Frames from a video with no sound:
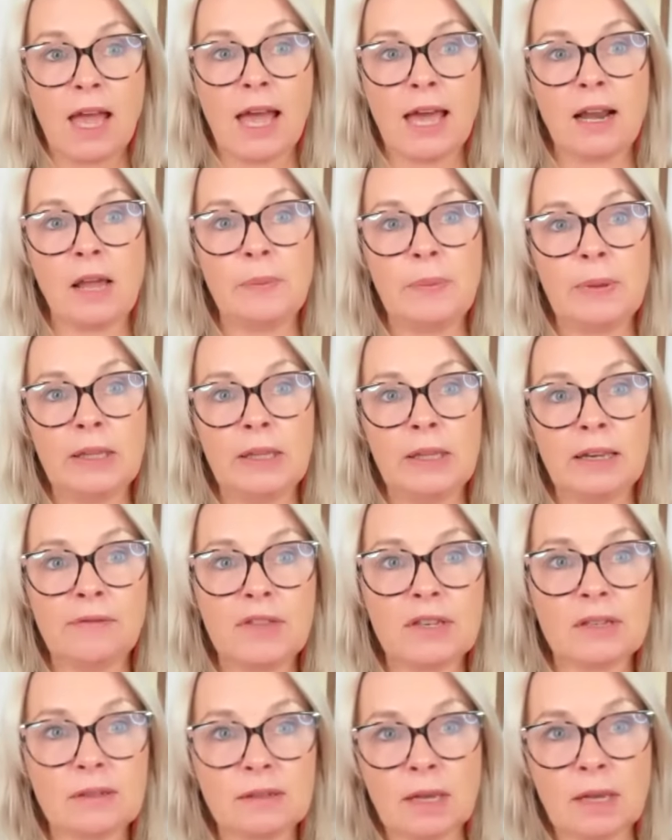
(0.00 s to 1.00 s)
And I
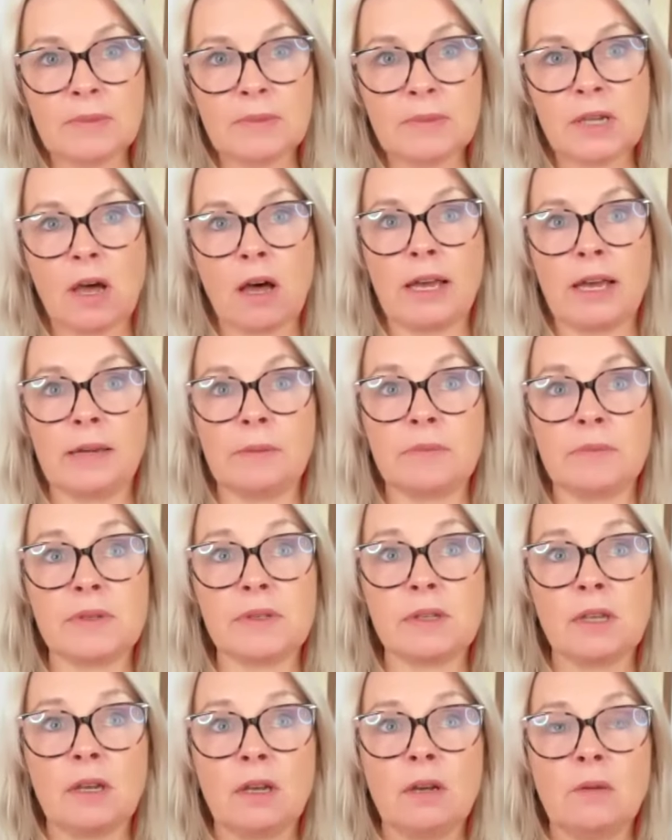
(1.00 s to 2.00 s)
believe that
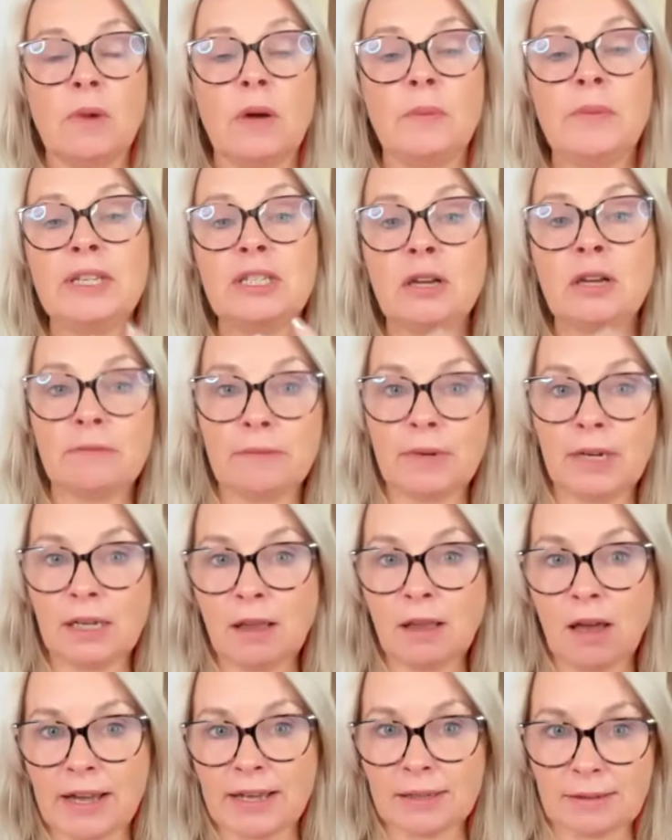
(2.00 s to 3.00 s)
sometimes when we don't
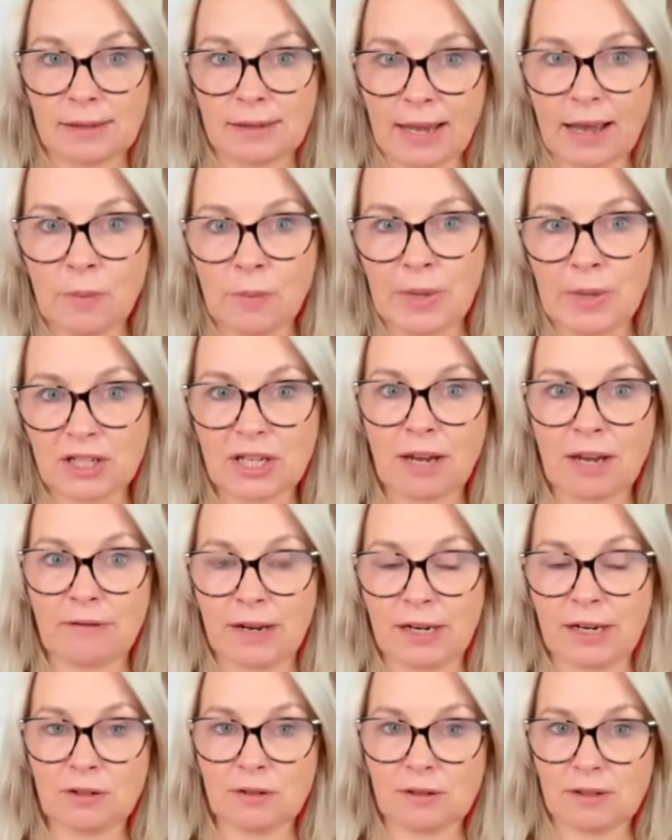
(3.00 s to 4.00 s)
realize how much
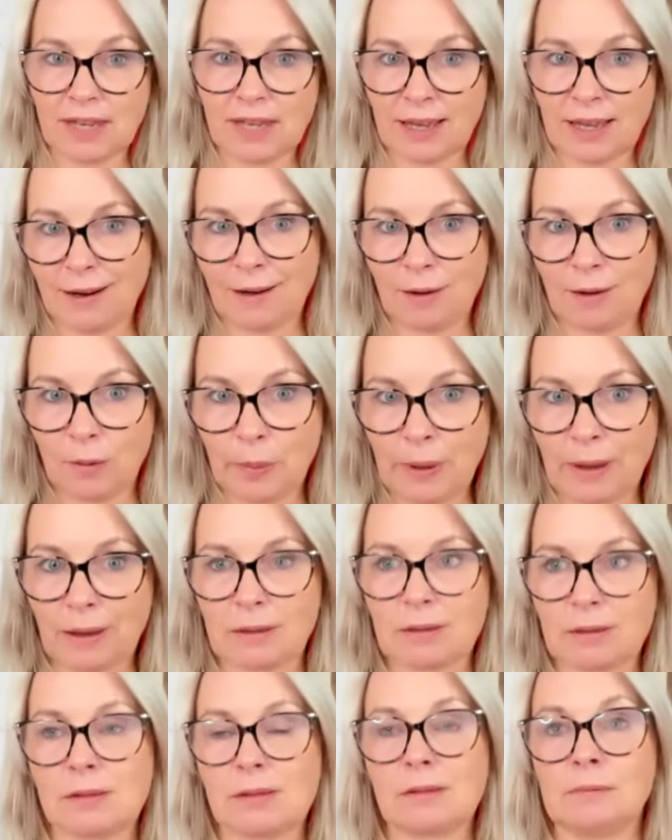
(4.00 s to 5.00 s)
our angels can help
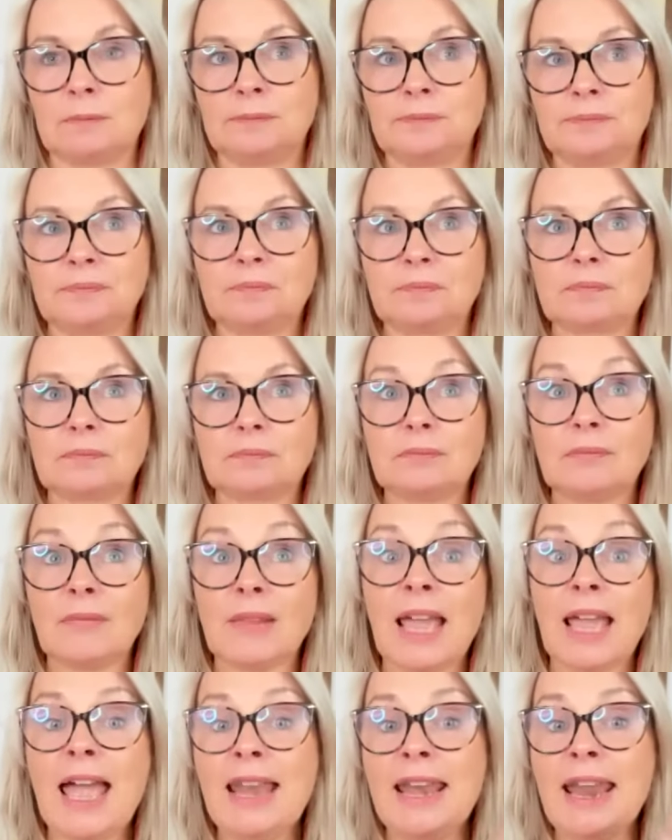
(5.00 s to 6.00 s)
us
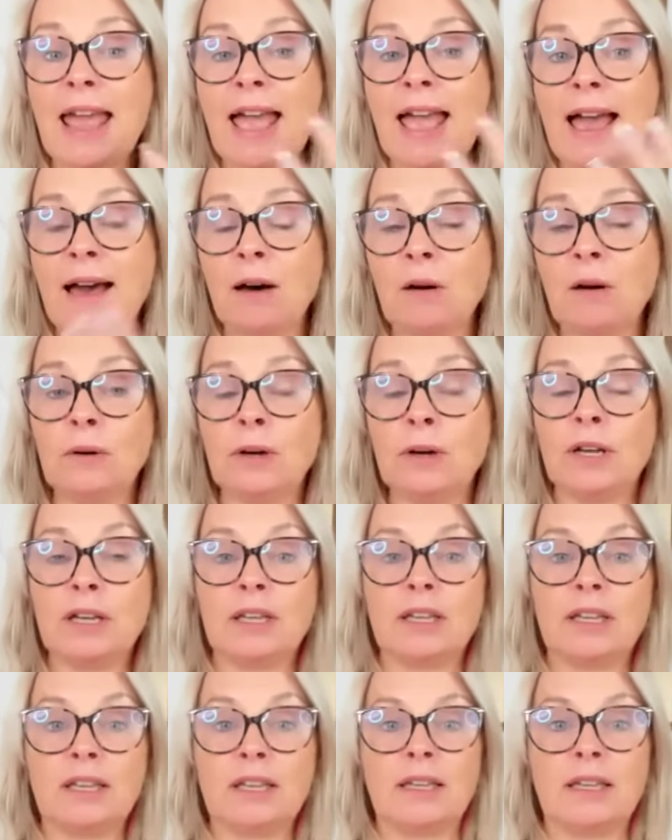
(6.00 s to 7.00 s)
and how
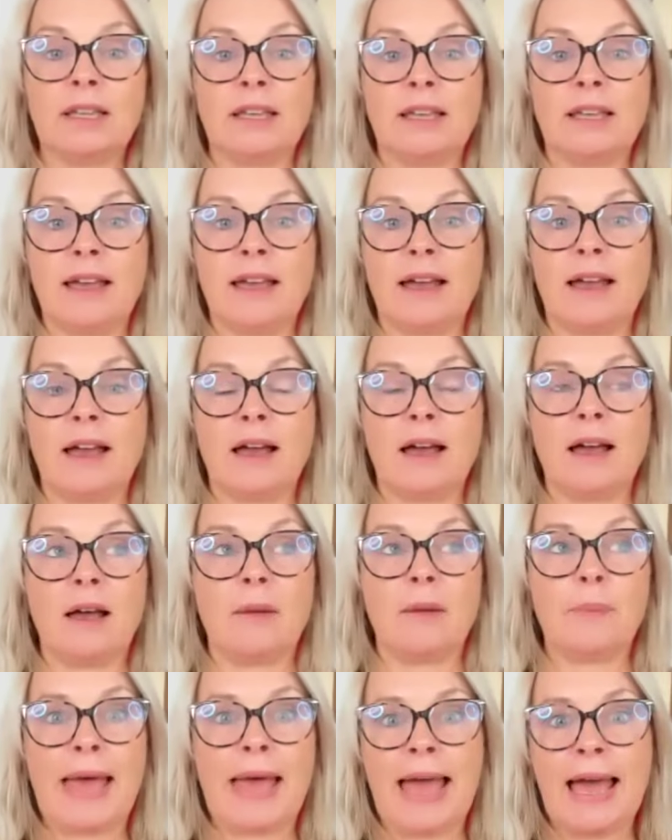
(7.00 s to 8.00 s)

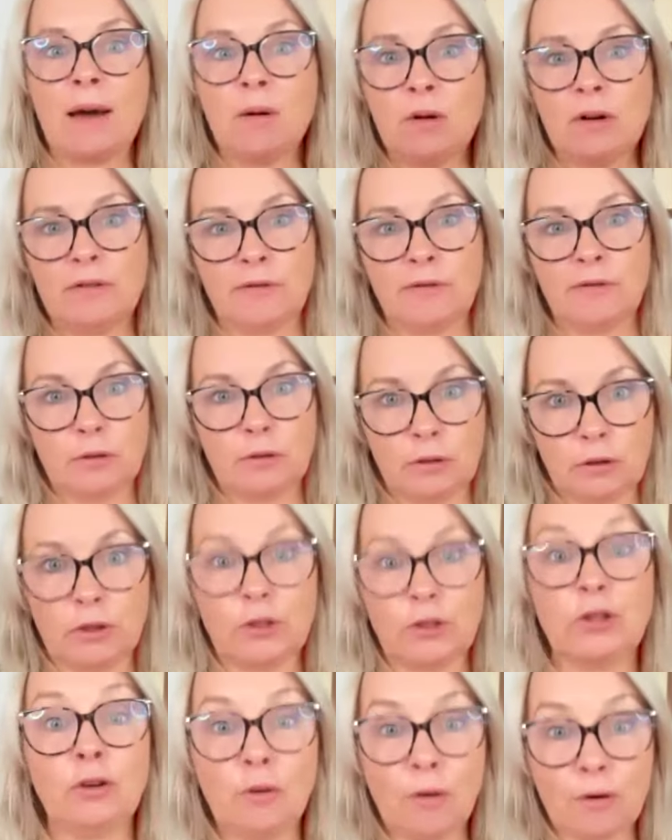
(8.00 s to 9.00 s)

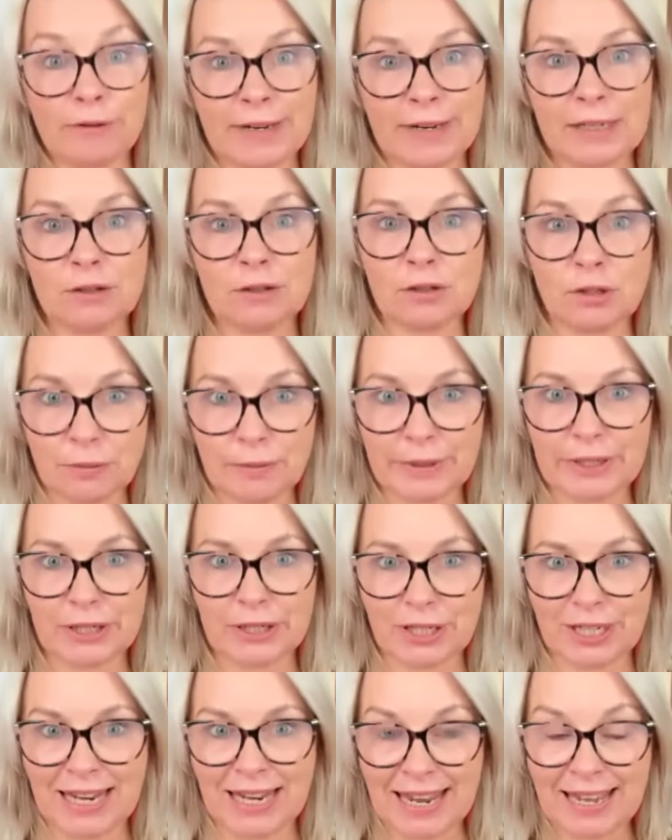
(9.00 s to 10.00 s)
powerful your
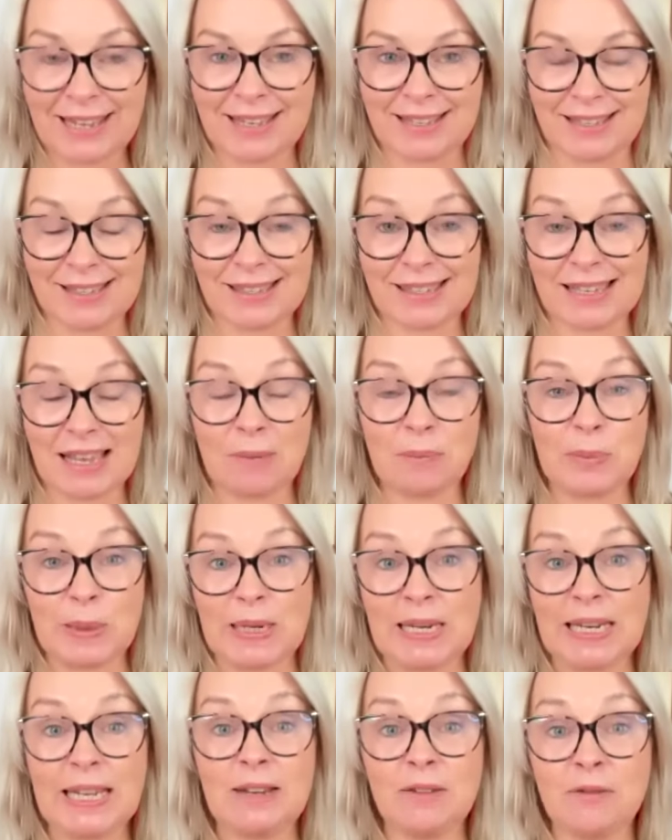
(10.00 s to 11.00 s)
intuition is, and
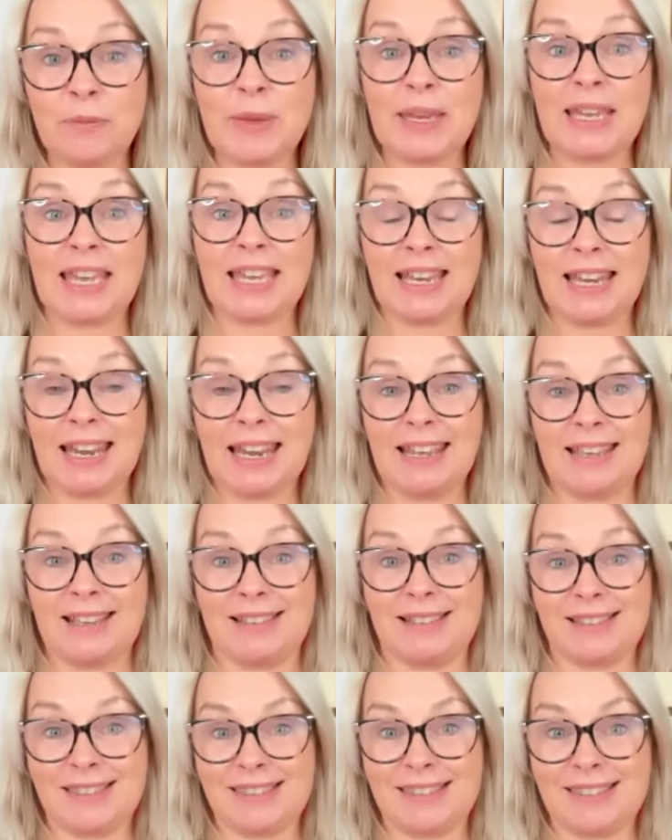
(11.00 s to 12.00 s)
believe me, it
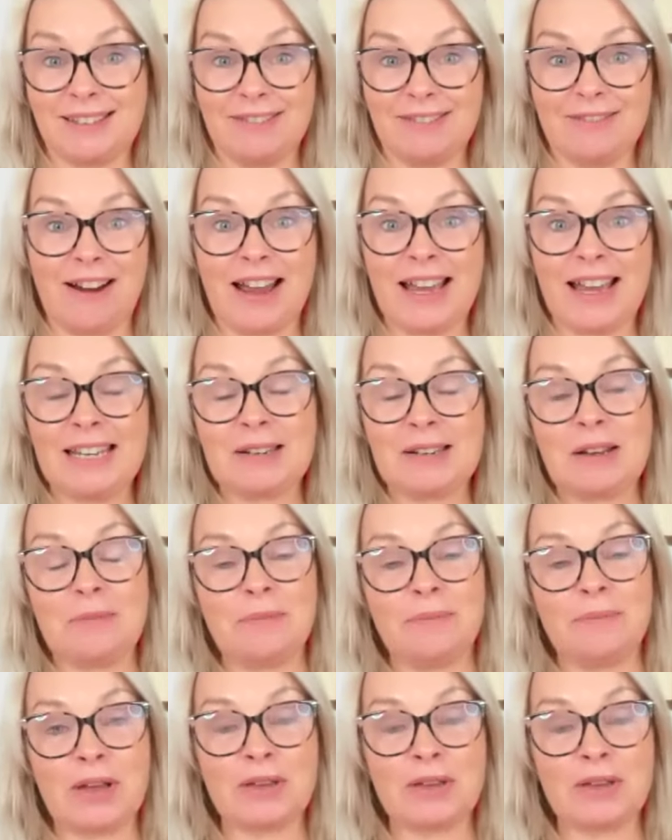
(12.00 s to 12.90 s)
is, right?